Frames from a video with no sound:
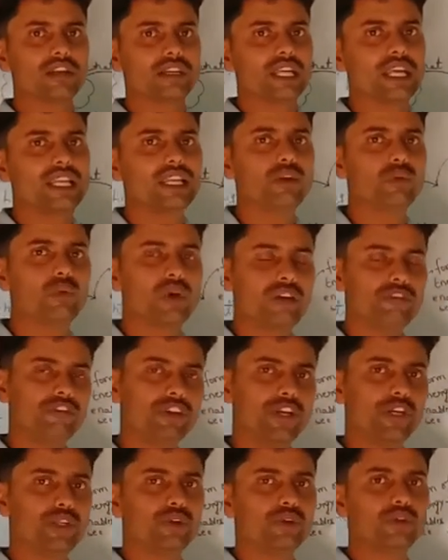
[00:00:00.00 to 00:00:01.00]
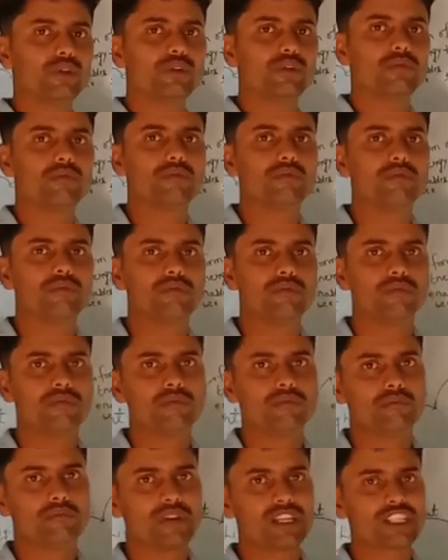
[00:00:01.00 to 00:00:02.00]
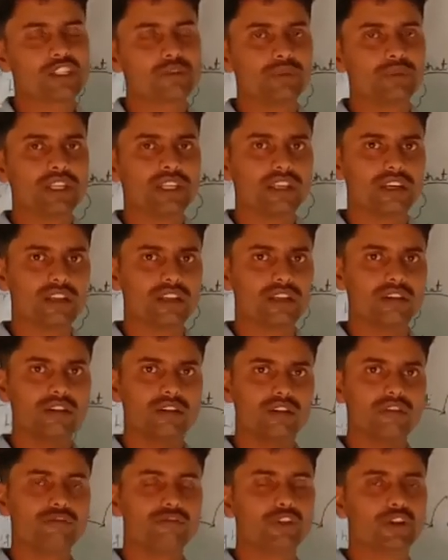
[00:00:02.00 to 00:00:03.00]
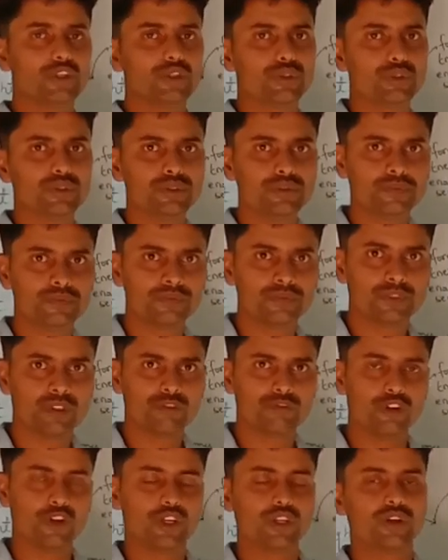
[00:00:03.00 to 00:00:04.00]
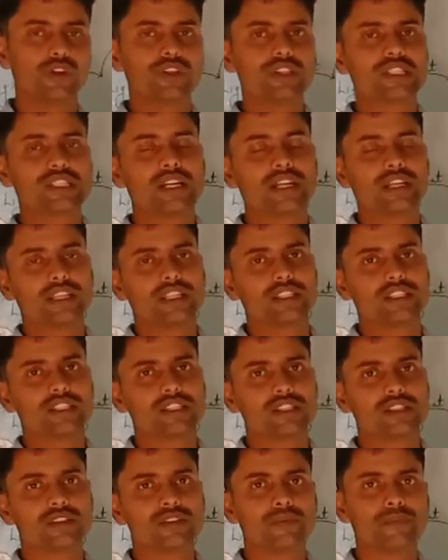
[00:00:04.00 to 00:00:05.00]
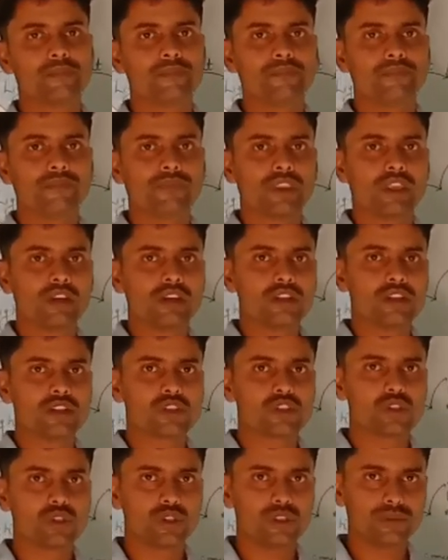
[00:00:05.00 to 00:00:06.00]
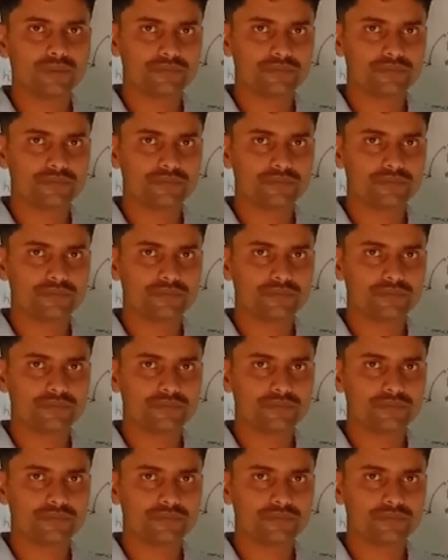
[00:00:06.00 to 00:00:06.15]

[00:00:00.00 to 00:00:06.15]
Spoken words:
Daily one video must be there for you for your studies. So,